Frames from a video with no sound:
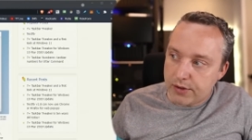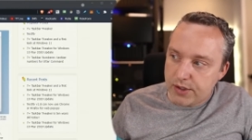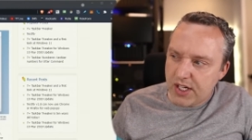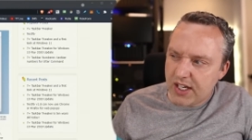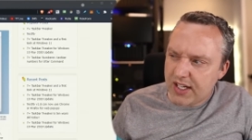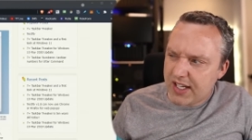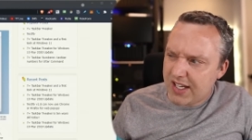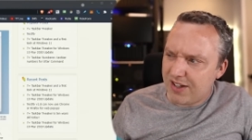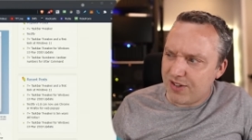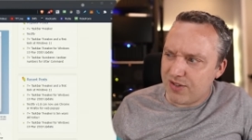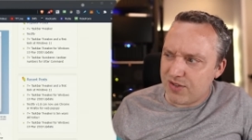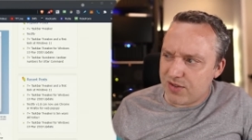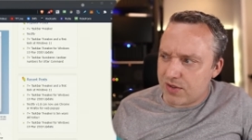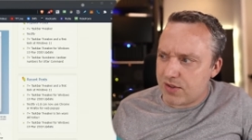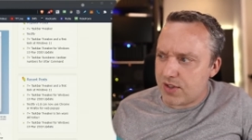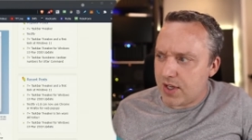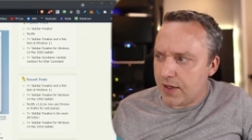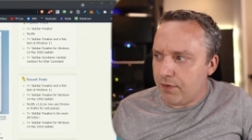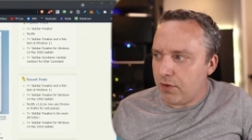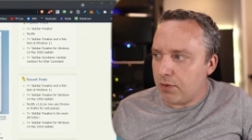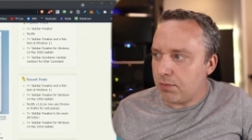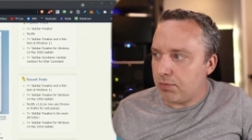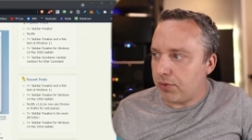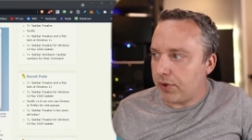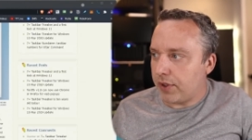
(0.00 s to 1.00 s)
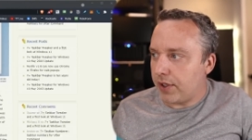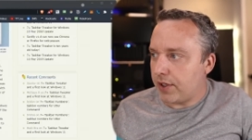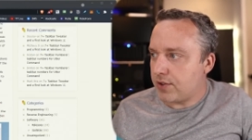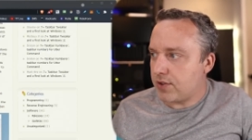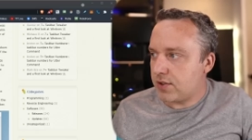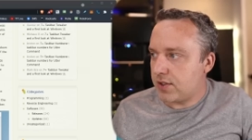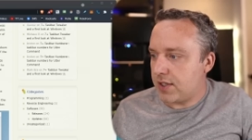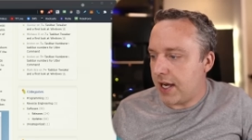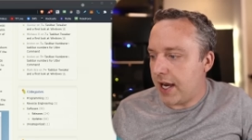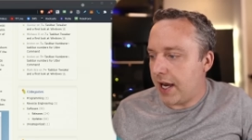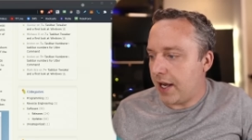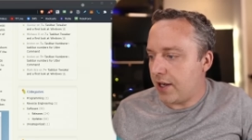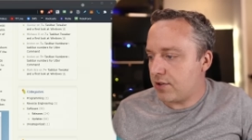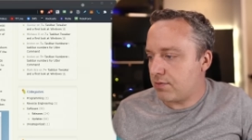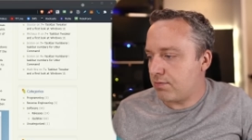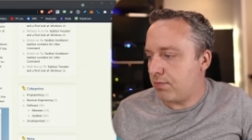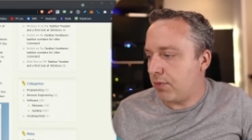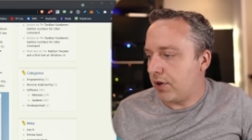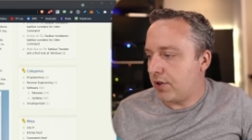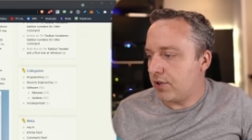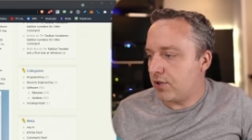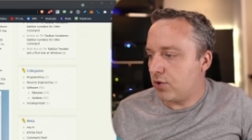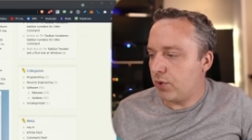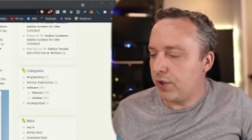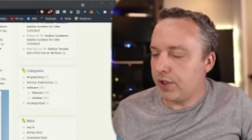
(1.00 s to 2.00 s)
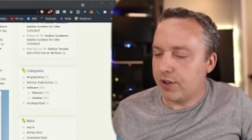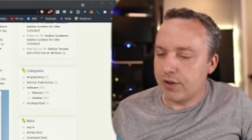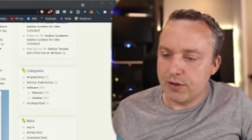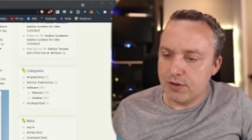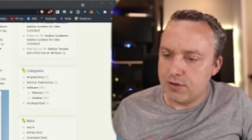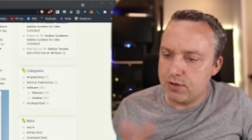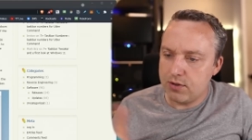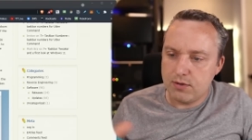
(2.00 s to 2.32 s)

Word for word: check out 7 Plus Taskbar Tweaker.